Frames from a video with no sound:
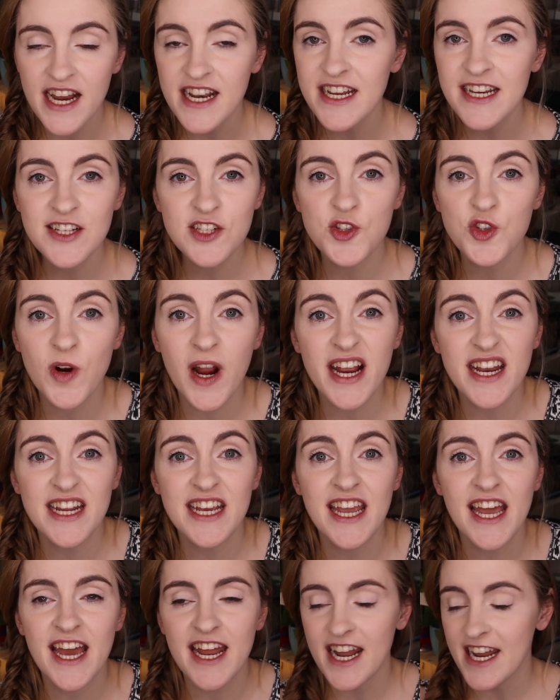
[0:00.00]
I need to try it
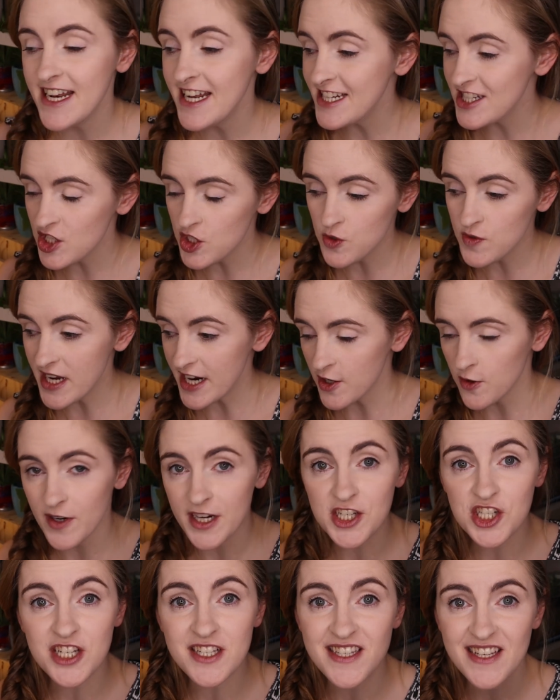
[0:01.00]
again. I need to do
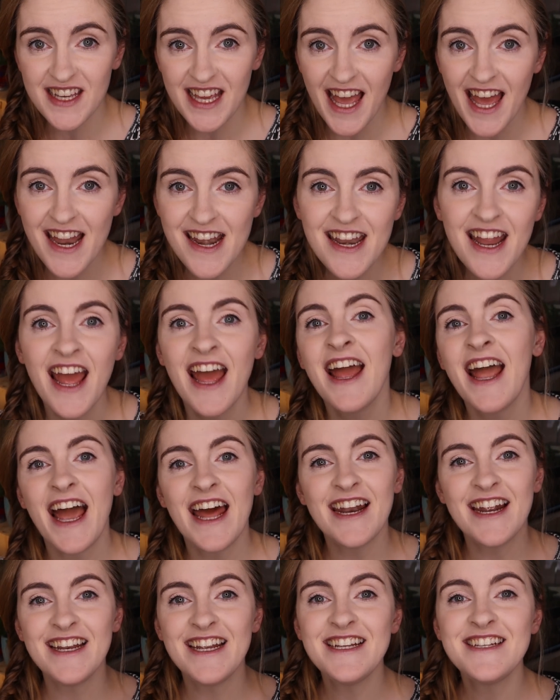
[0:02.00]
decorations again,
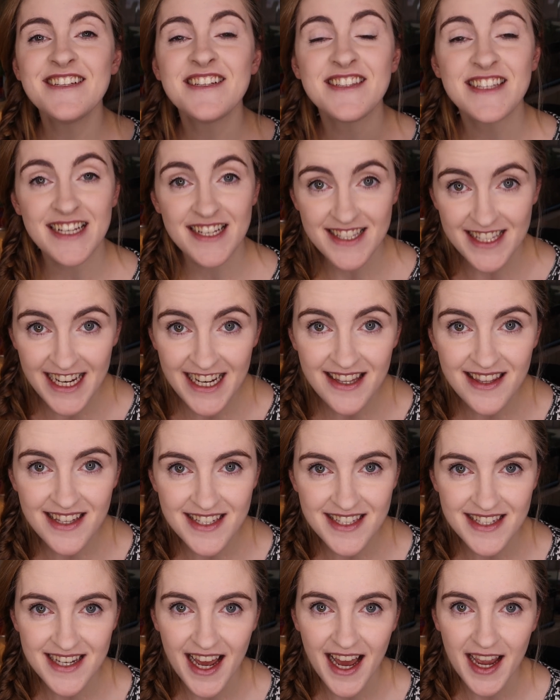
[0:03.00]
and I need to succeed
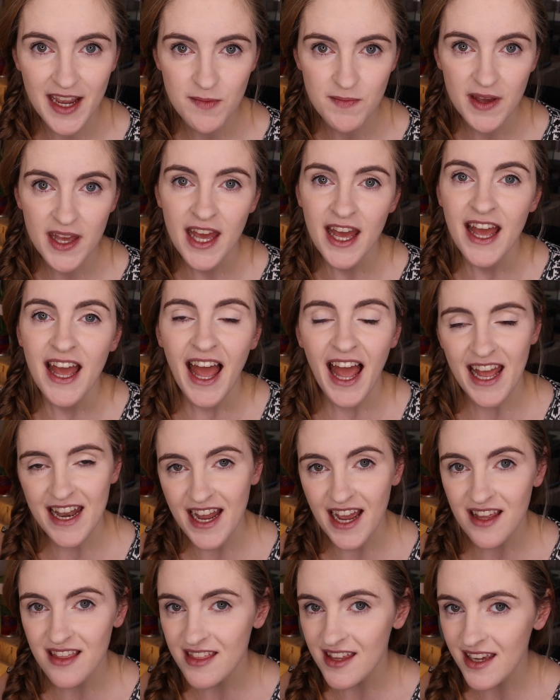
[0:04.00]
this time. And
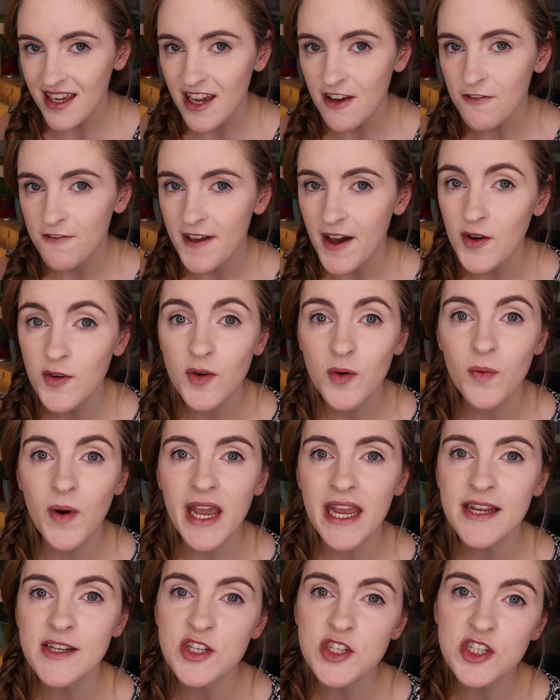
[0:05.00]
I think I found a
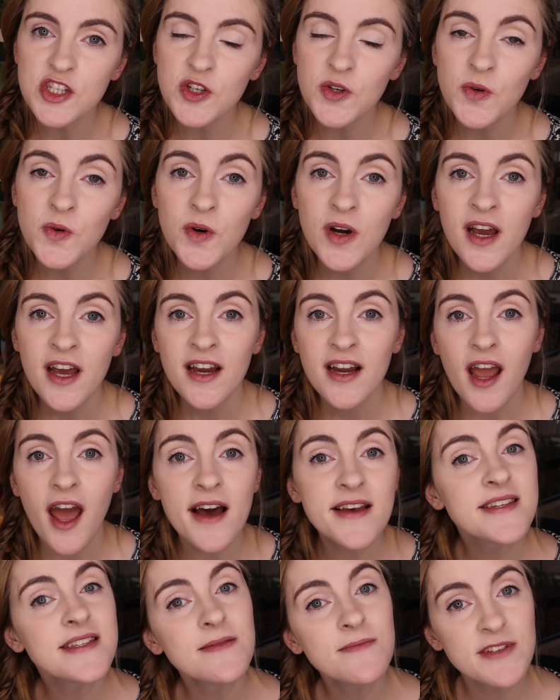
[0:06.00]
way to do
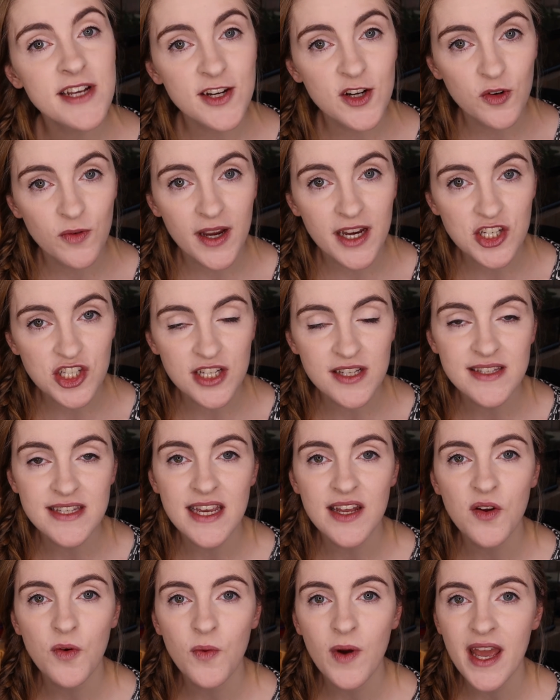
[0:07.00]
custom decorations
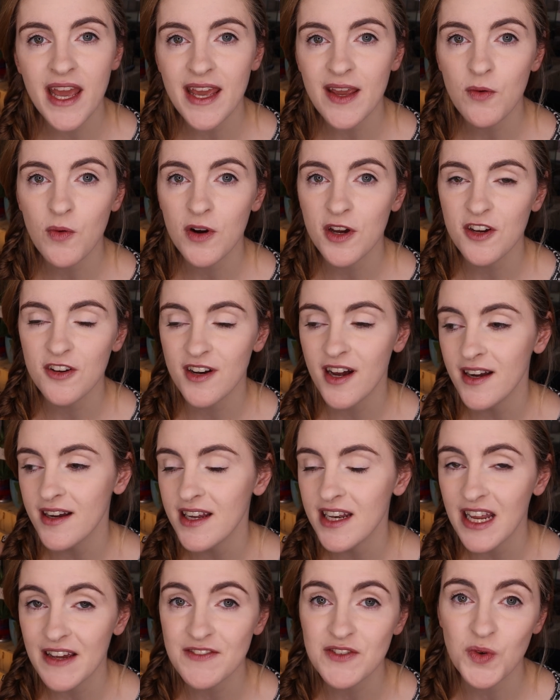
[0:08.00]
in a way where you're not
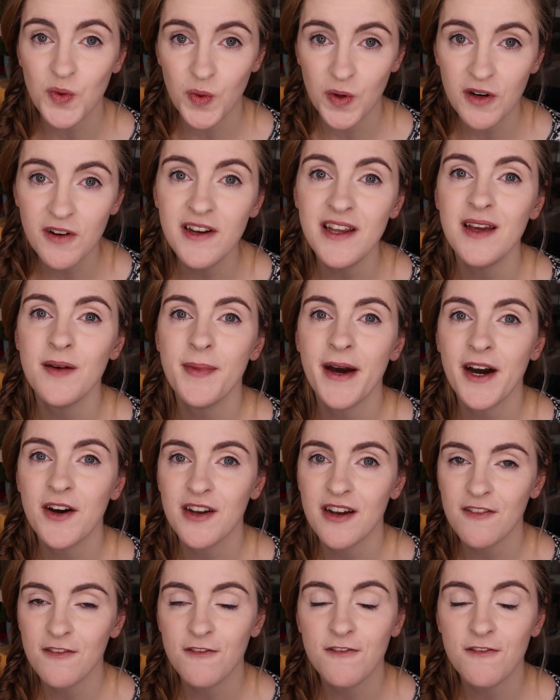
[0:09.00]
going to have to worry about it